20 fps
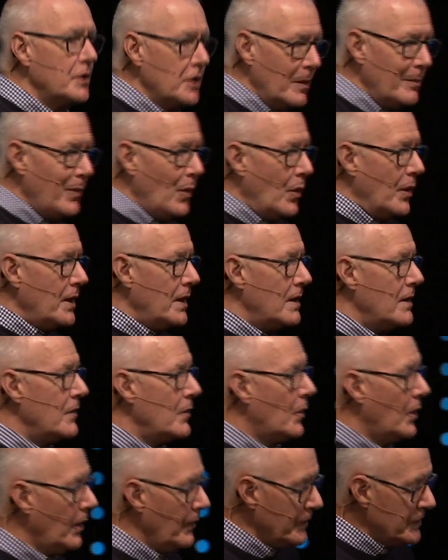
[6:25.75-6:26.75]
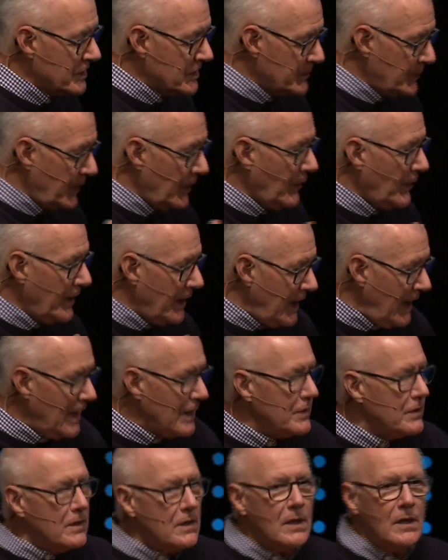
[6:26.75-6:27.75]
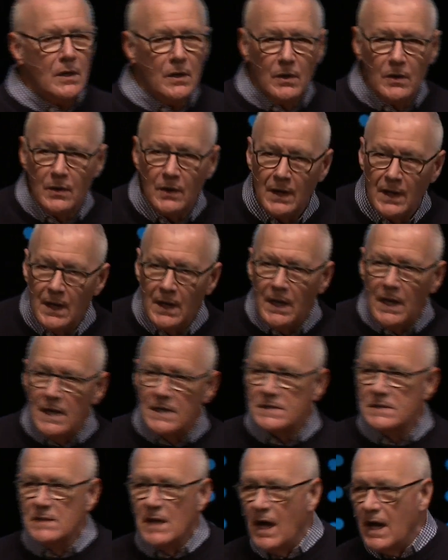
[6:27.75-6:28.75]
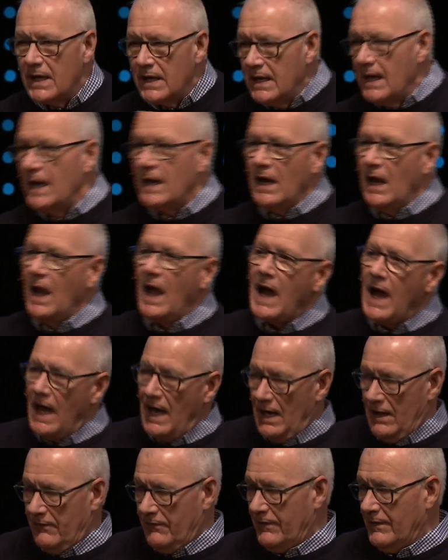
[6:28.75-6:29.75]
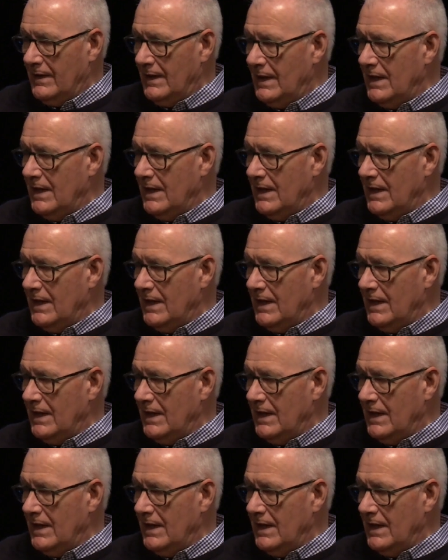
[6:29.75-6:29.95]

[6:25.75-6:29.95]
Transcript: when you're born into the world, the spirit in you is not yet alive.